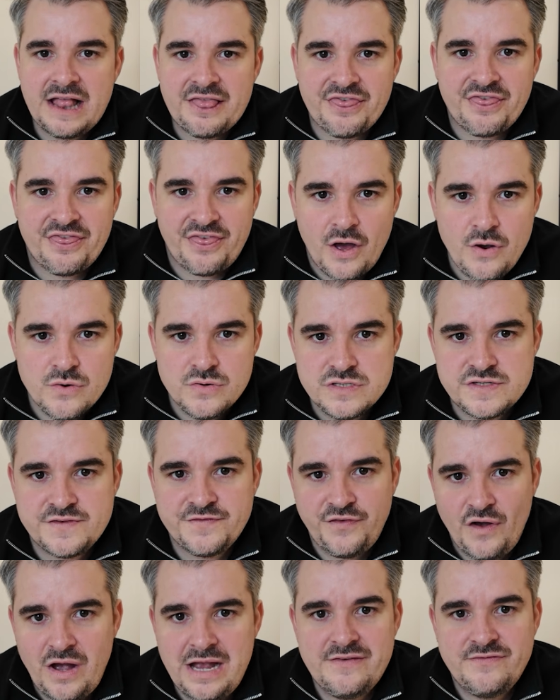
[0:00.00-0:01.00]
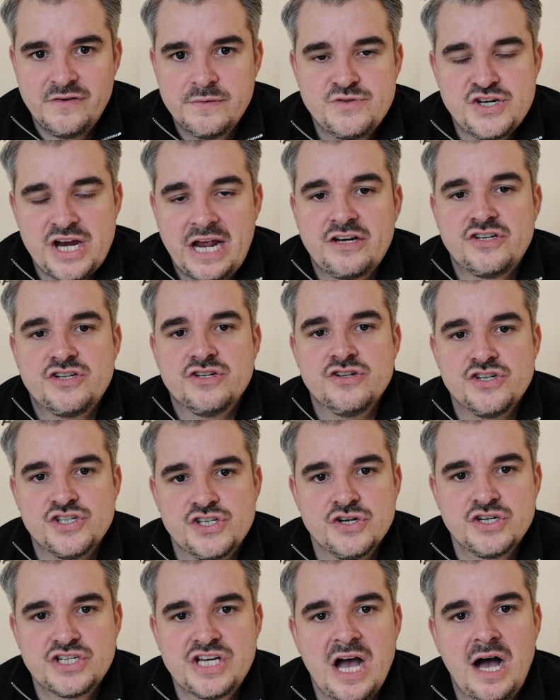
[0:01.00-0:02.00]
those 5 objections
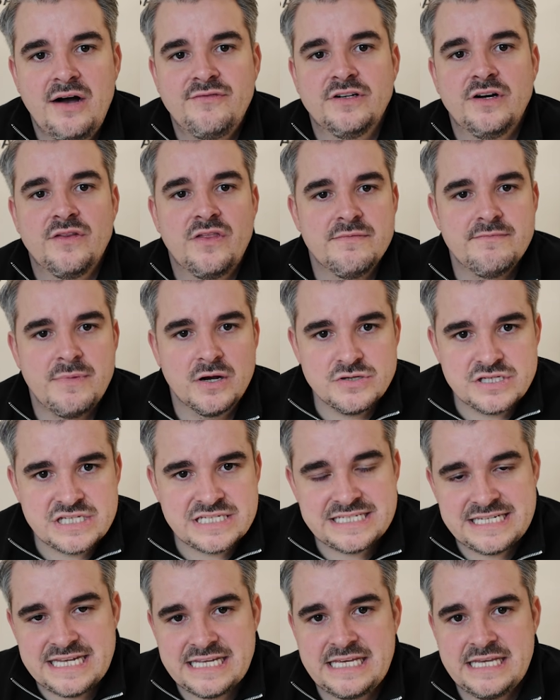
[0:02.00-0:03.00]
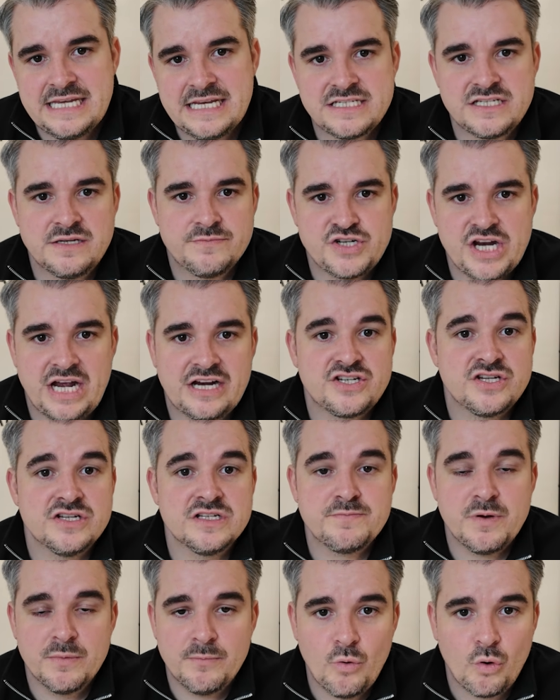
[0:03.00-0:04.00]
should cover the most stickiest objections,
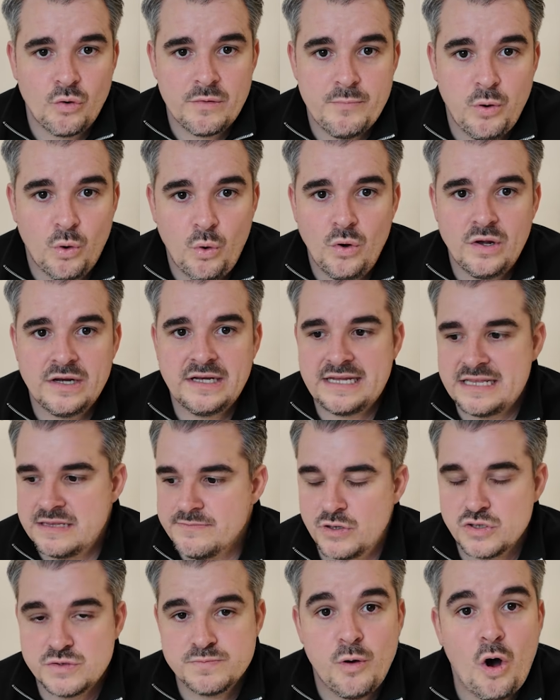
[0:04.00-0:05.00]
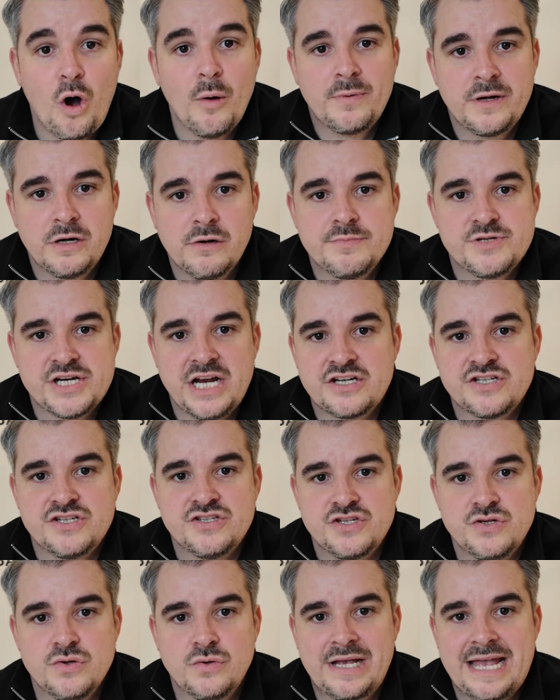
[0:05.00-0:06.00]
but more importantly, the most popular objections
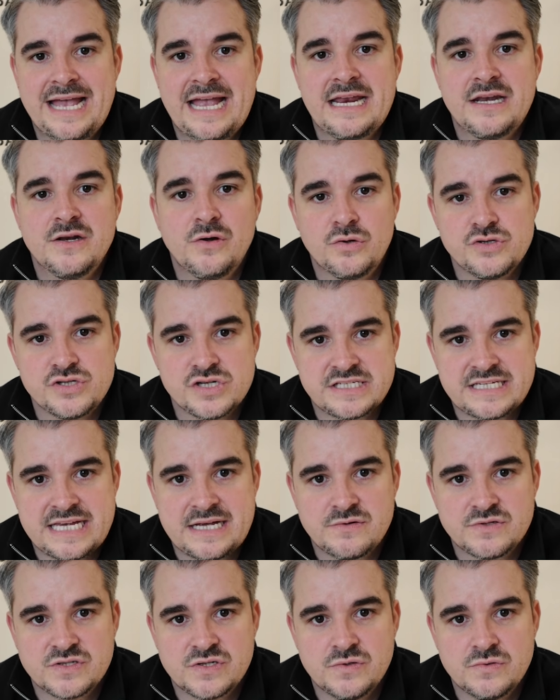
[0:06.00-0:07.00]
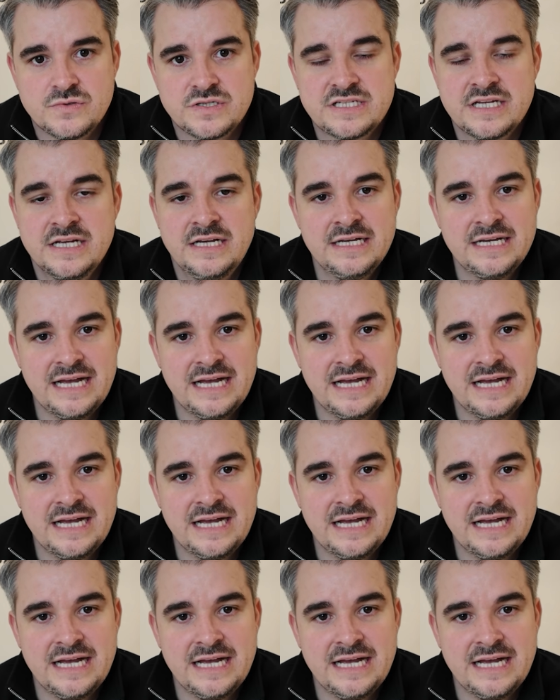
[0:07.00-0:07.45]
that you're getting on your sales calls.